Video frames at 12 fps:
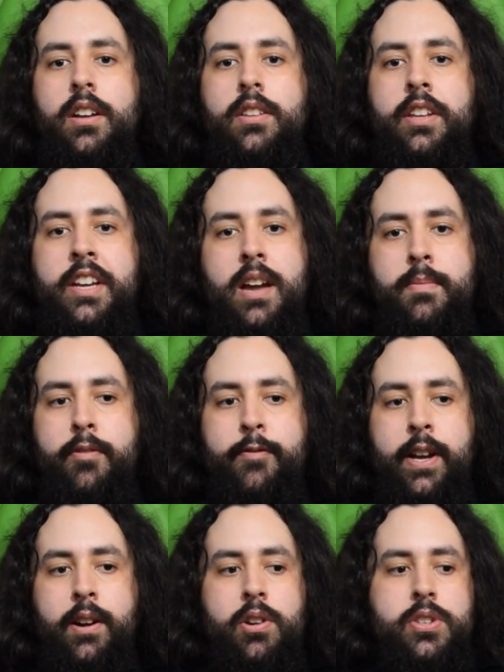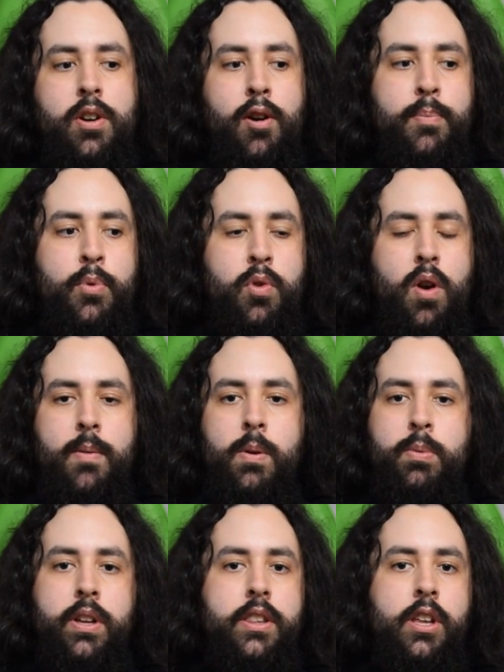the gamer fingers are
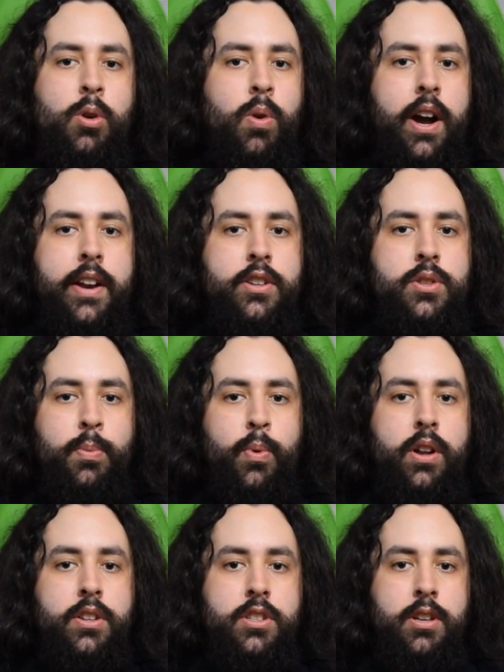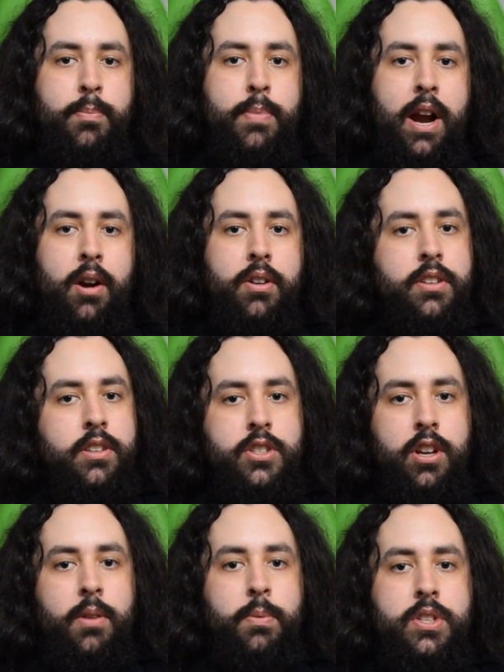probably the quietest ones compared to the
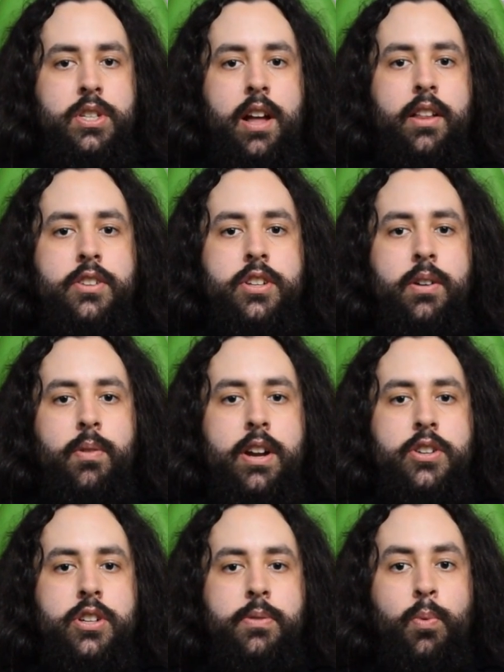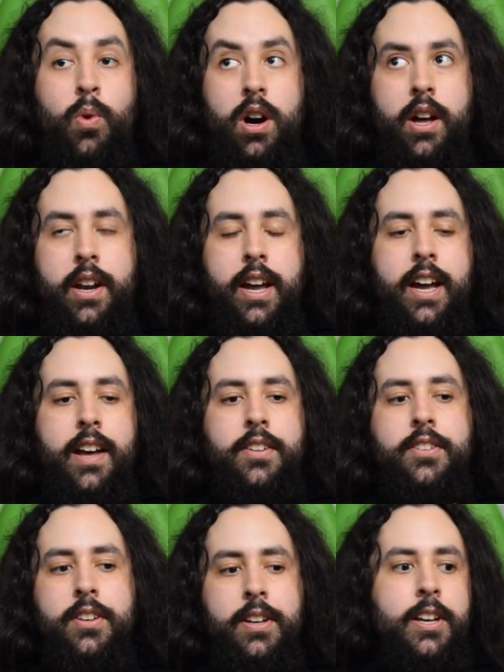Sanwa Silent Generation 1,
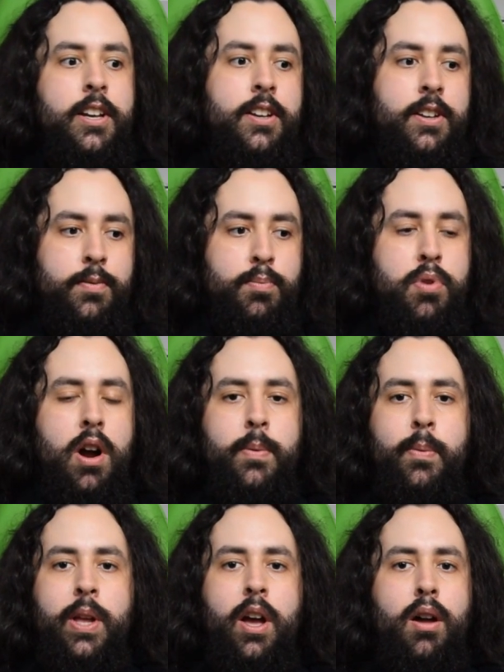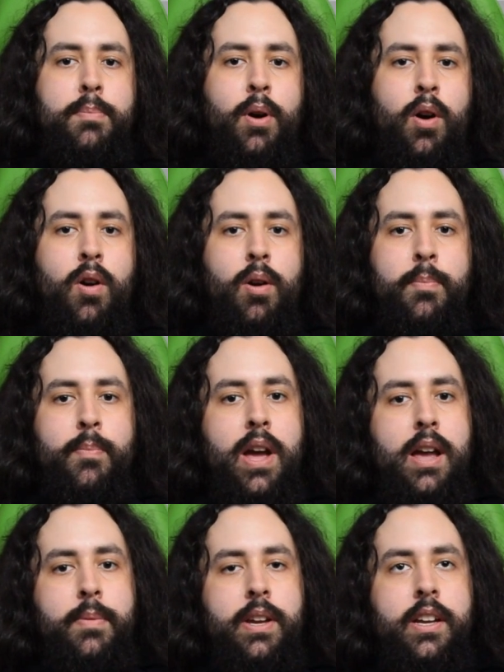and probably on par,
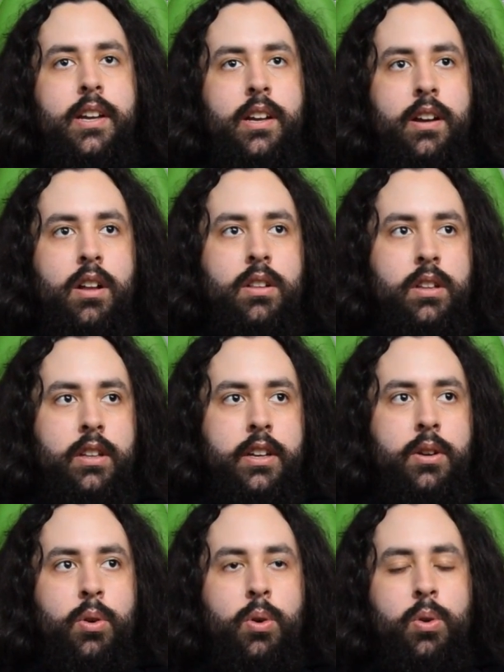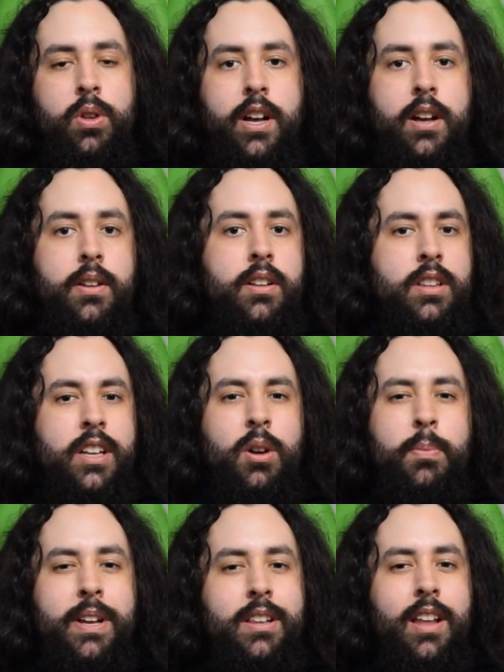maybe a little
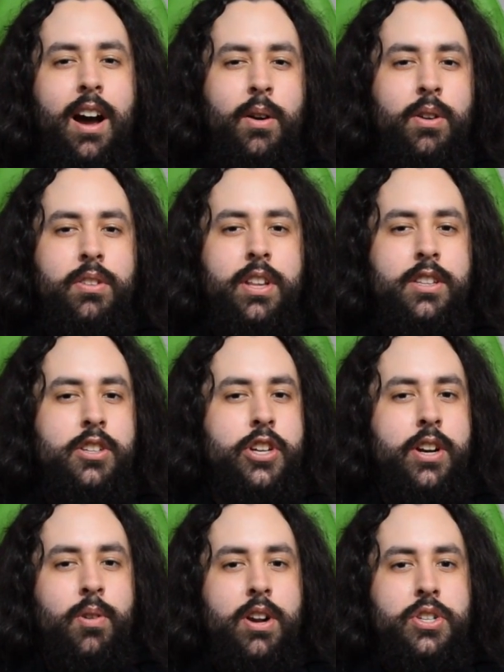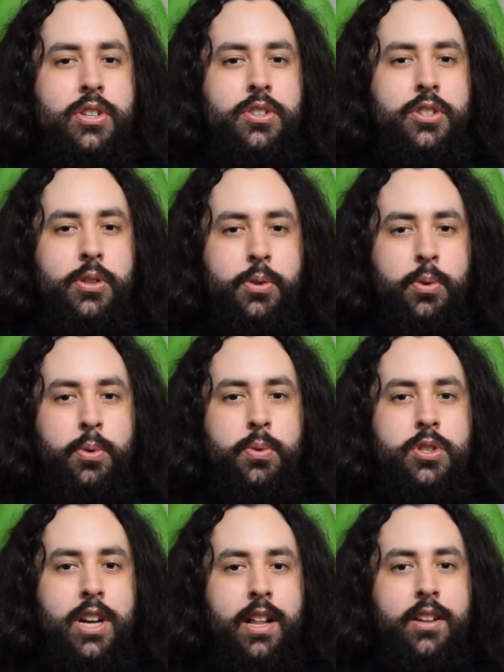bit louder than the Generation 2
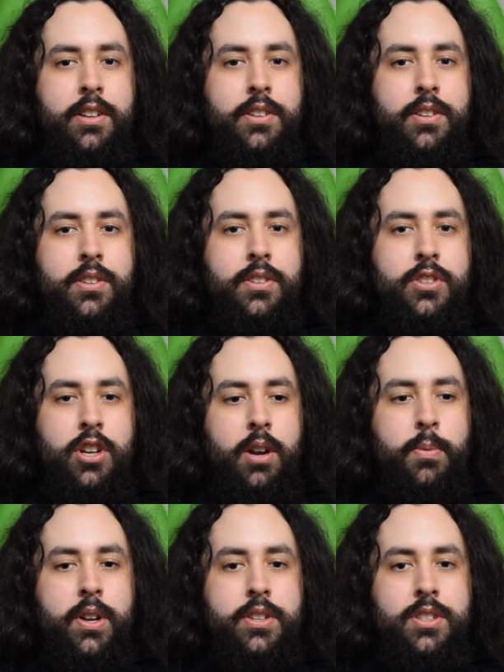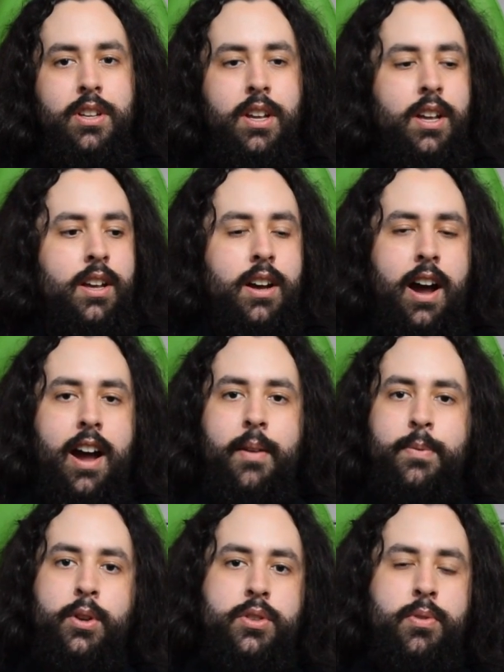Silent Sanwas. I
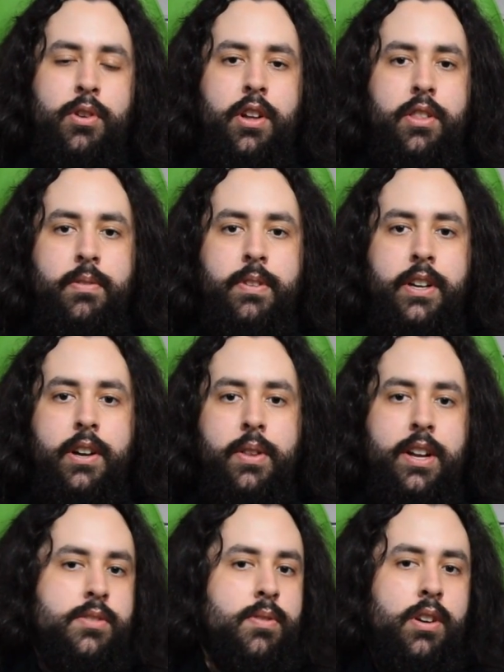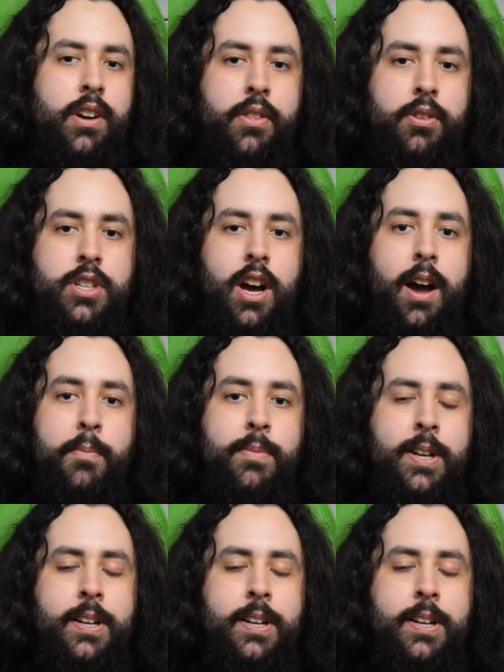have those for another video. That's for another time.